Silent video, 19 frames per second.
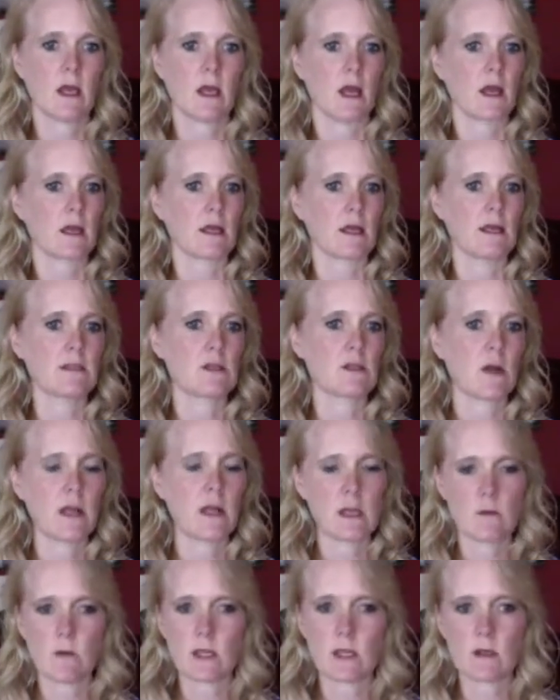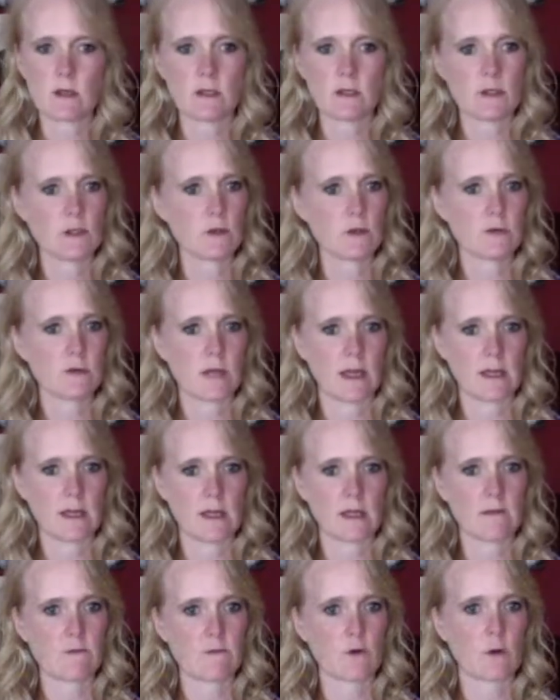Is there any way you can do
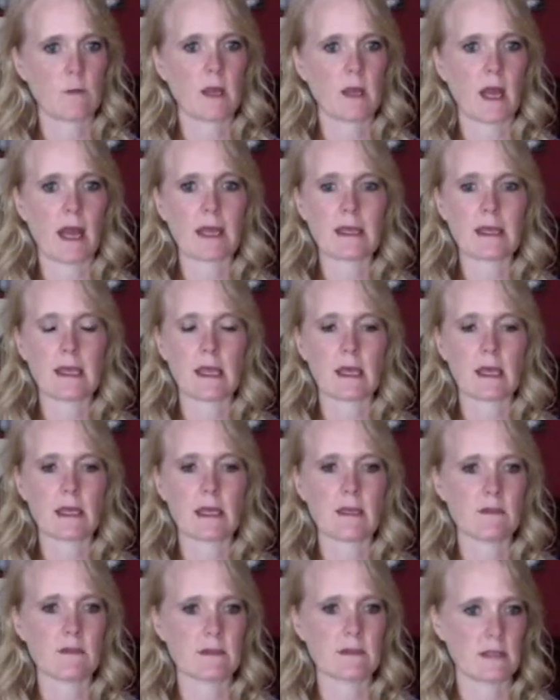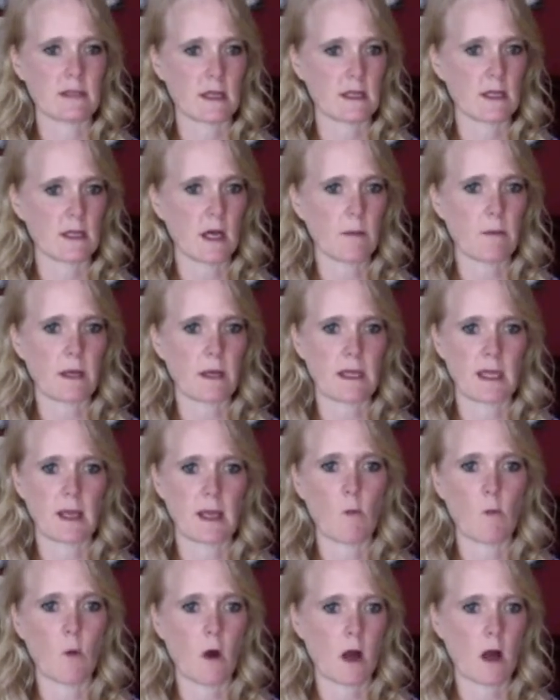anything for me? I can't even stand up. I
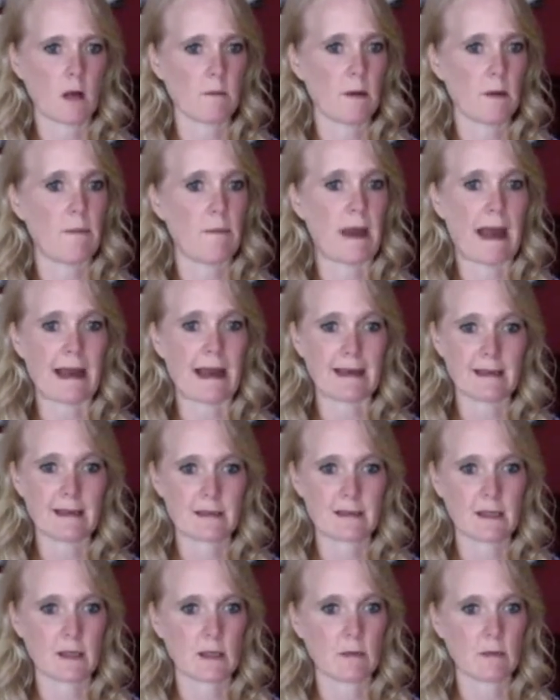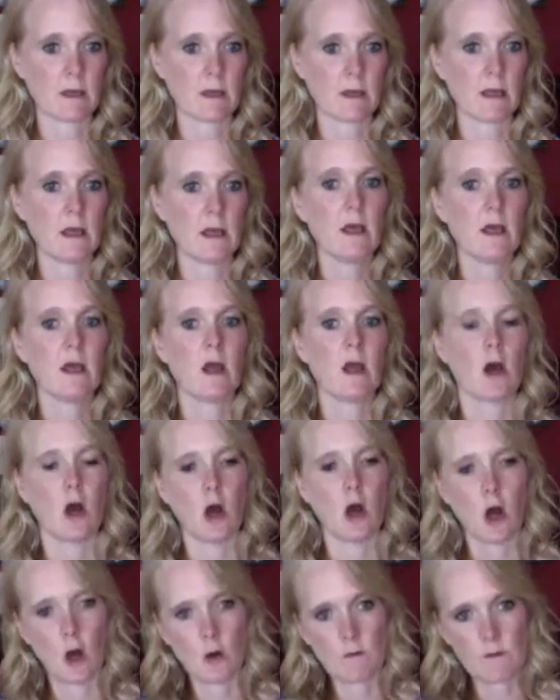can't walk. My back is killing me.
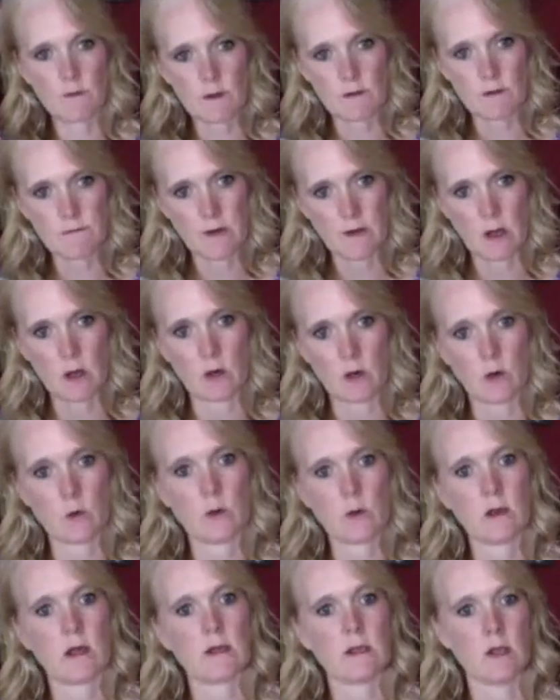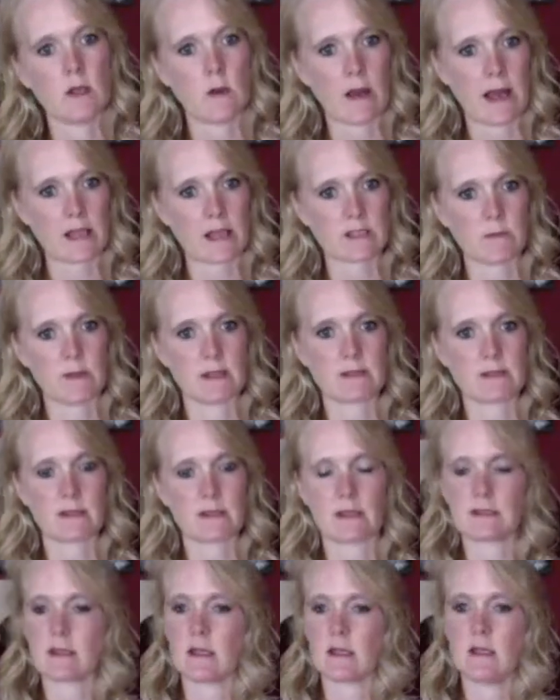Over the phone, asked me this, and I
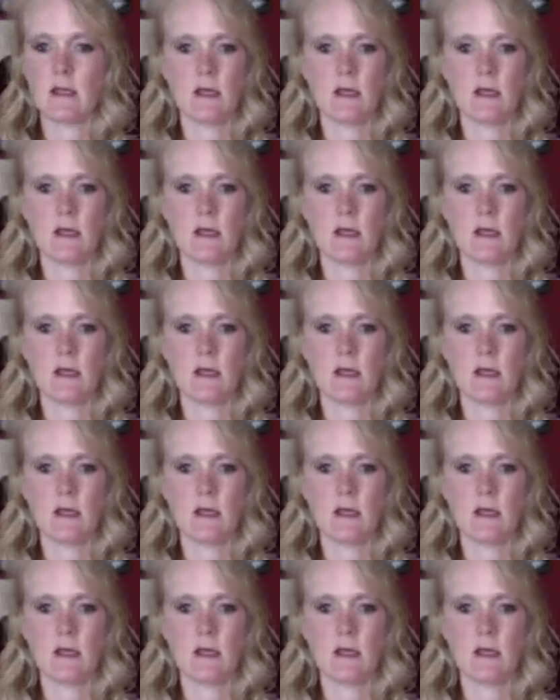said,